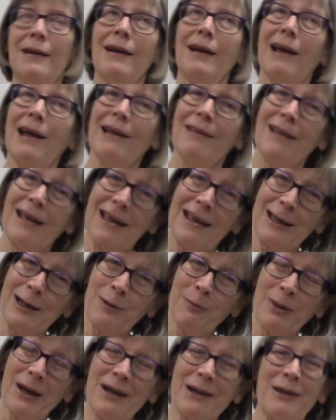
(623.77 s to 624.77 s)
and the
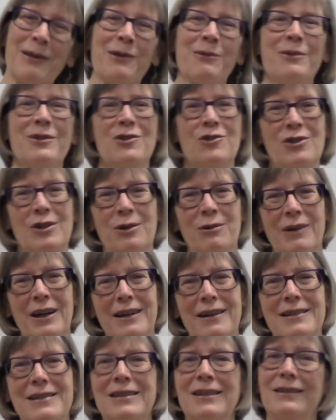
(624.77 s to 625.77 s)
antibody that was
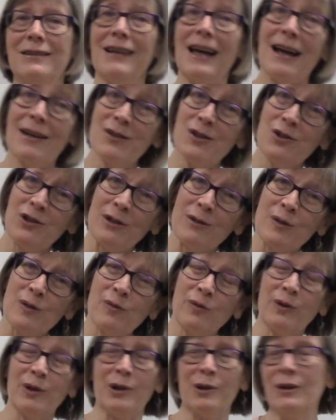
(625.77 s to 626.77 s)
generated to last year's
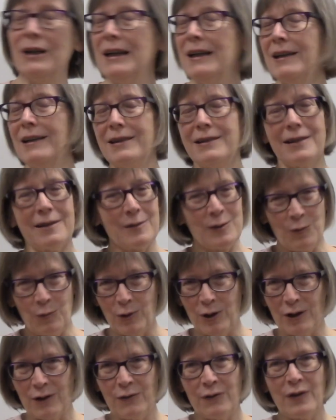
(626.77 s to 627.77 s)
flu doesn't
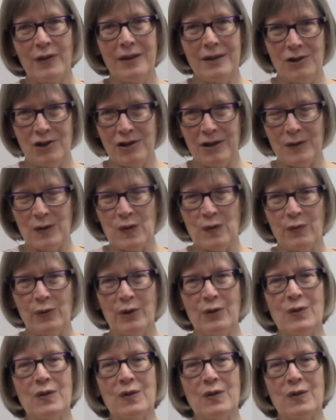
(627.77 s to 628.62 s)
work for this year's flu.